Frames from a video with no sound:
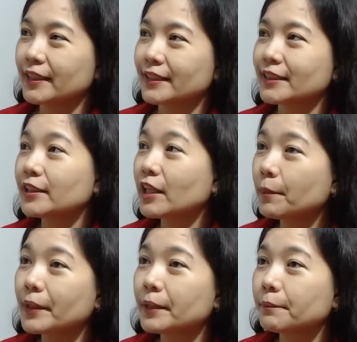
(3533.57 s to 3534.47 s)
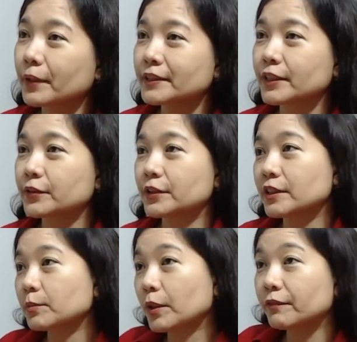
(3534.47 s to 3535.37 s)
Kasi yung lobbying and prosecution
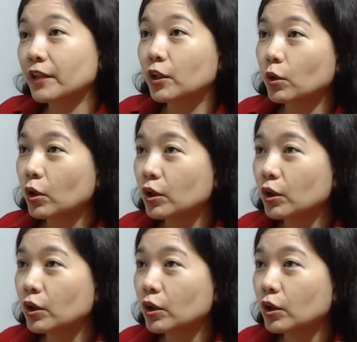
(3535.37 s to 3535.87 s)
is more of the law.